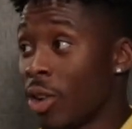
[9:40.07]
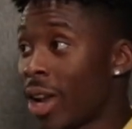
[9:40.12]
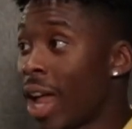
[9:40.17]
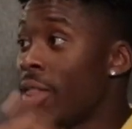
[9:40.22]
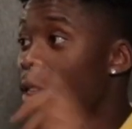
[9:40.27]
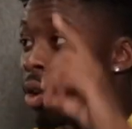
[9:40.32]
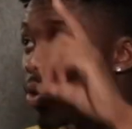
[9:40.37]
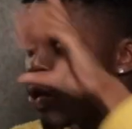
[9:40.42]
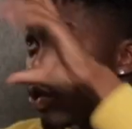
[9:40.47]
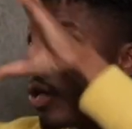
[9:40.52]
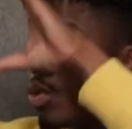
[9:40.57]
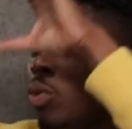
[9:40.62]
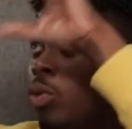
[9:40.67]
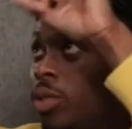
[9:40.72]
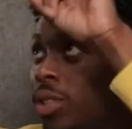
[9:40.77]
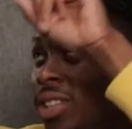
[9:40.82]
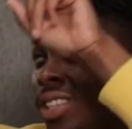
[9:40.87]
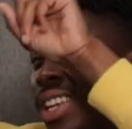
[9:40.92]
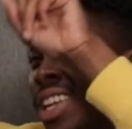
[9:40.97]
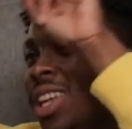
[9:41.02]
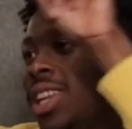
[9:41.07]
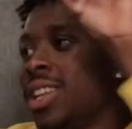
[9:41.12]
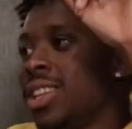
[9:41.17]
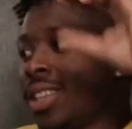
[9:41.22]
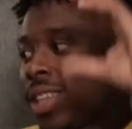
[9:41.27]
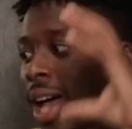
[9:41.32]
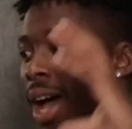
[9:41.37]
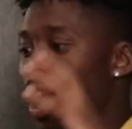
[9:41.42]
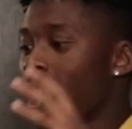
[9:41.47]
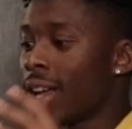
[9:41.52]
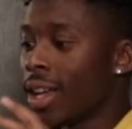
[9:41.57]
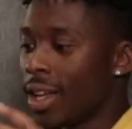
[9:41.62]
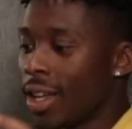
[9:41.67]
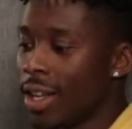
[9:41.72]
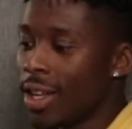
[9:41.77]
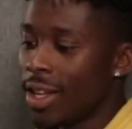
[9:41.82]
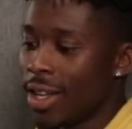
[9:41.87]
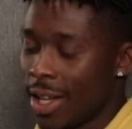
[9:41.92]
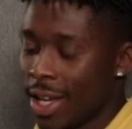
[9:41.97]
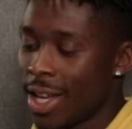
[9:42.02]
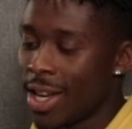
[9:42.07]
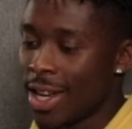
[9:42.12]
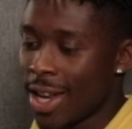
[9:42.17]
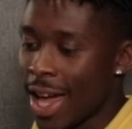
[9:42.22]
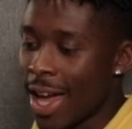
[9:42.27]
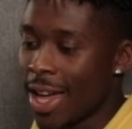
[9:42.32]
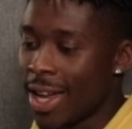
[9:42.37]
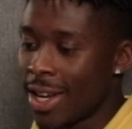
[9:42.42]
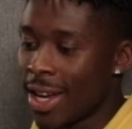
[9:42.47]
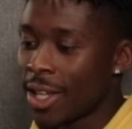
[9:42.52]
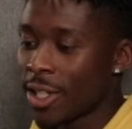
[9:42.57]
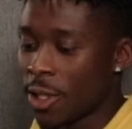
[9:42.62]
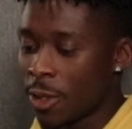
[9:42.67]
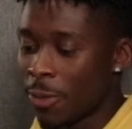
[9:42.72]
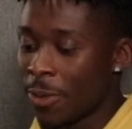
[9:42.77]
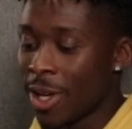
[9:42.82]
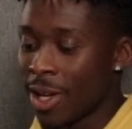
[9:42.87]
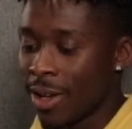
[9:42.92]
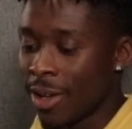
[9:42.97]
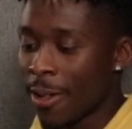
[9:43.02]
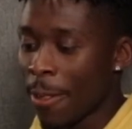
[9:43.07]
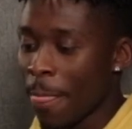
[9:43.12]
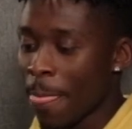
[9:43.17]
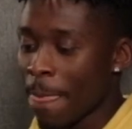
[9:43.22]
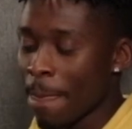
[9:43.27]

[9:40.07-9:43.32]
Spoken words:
Like they're all in that sphere.